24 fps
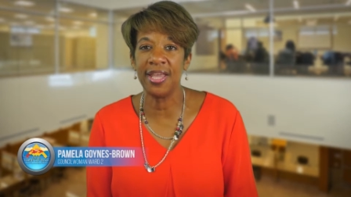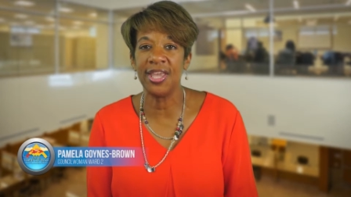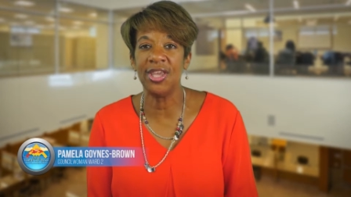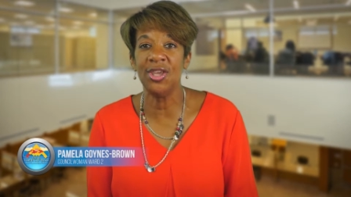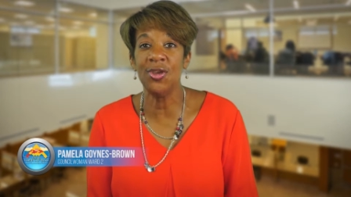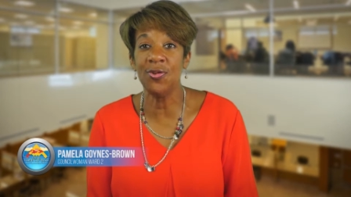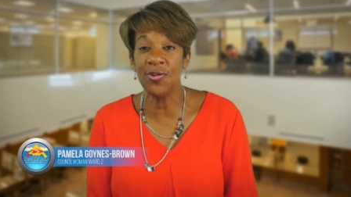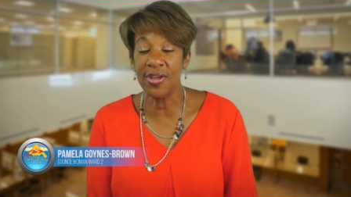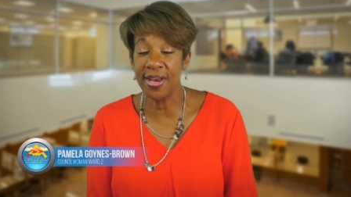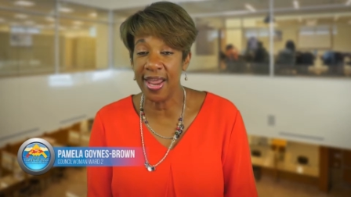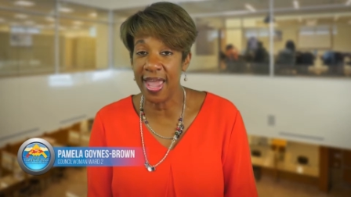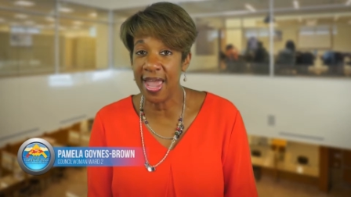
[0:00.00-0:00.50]
you
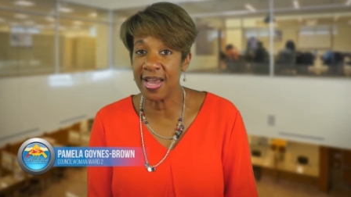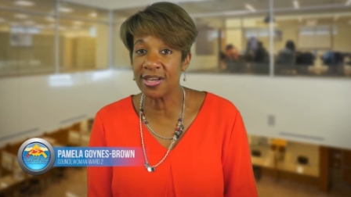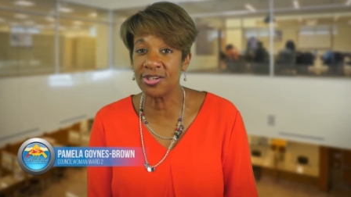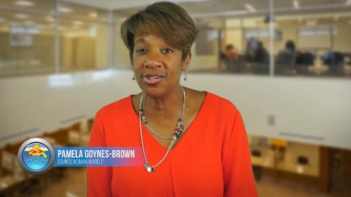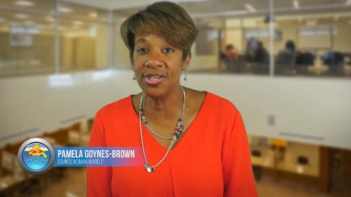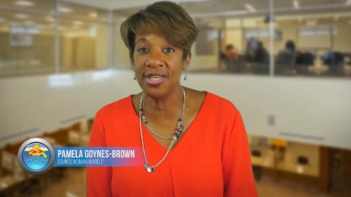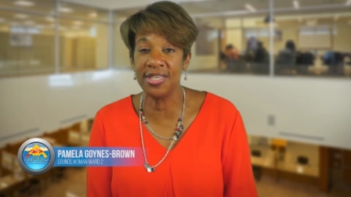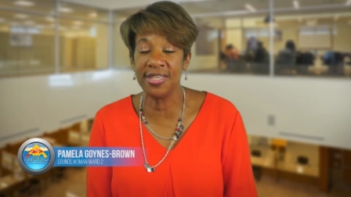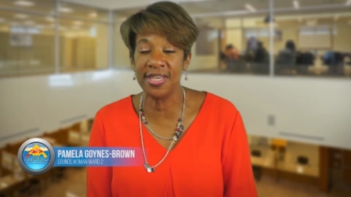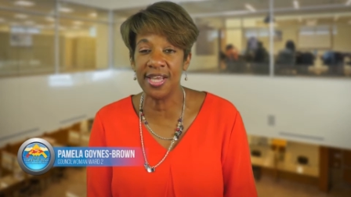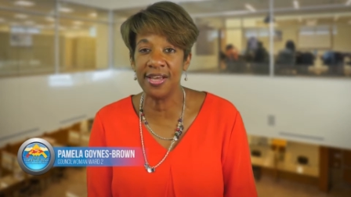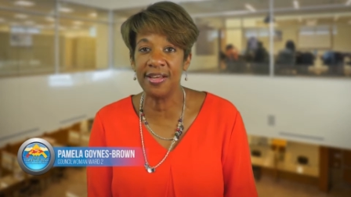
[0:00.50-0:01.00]
can actually
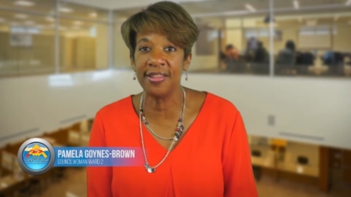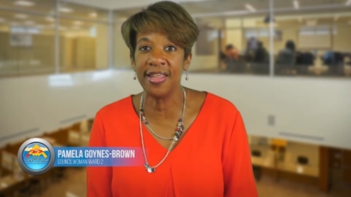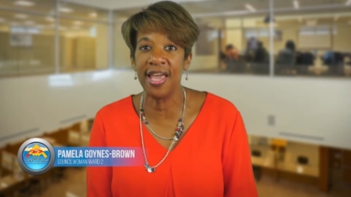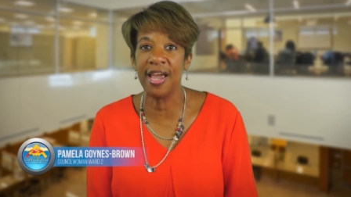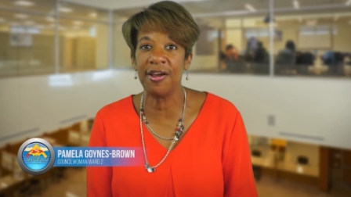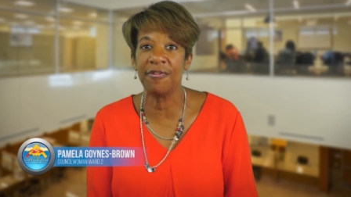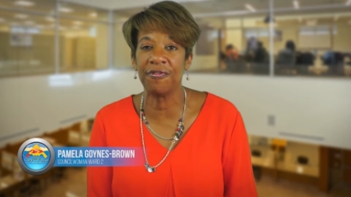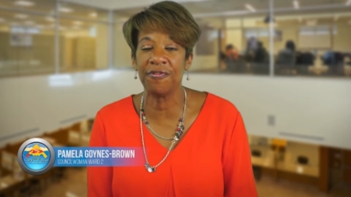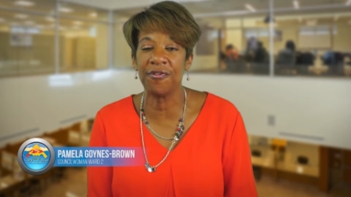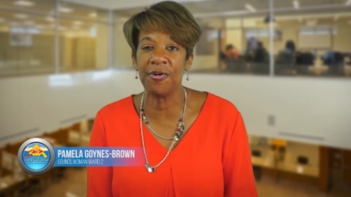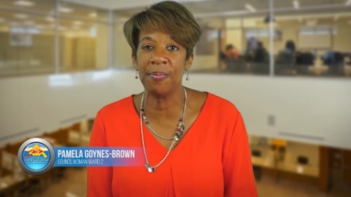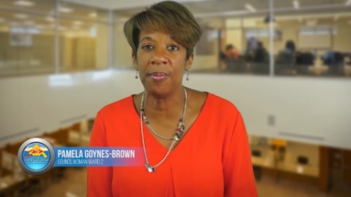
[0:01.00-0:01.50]
sell
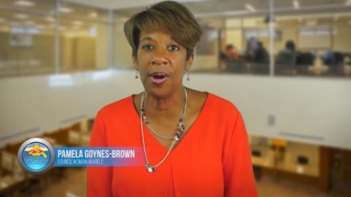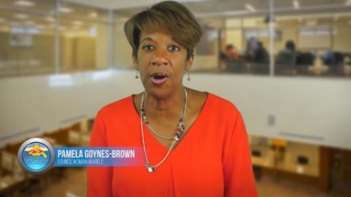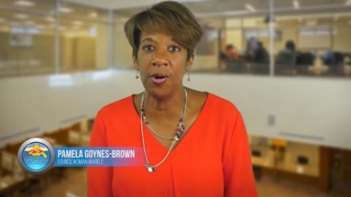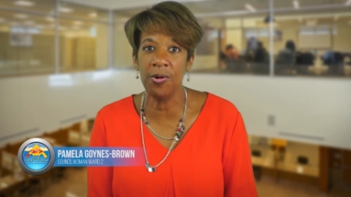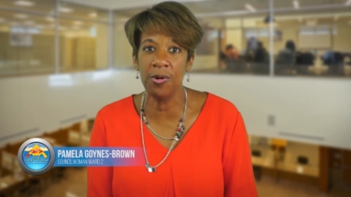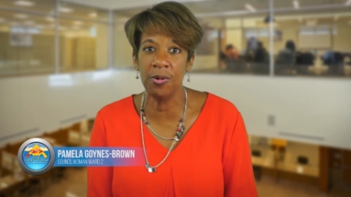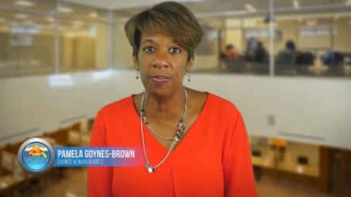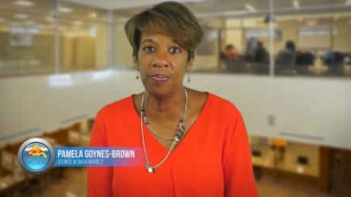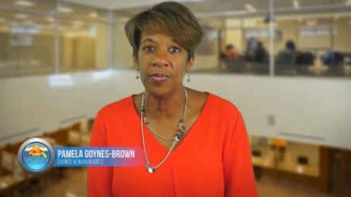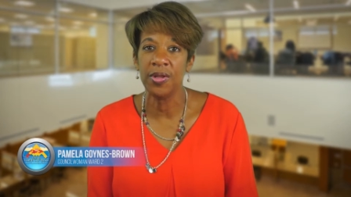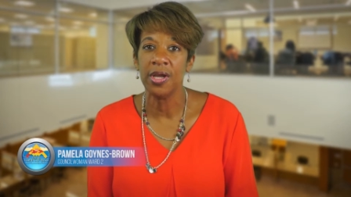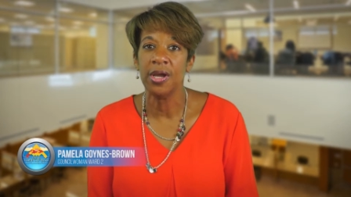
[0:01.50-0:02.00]
that from
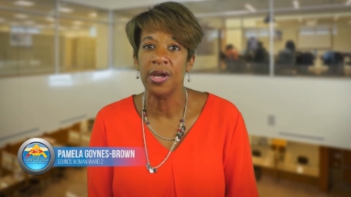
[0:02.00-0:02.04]
home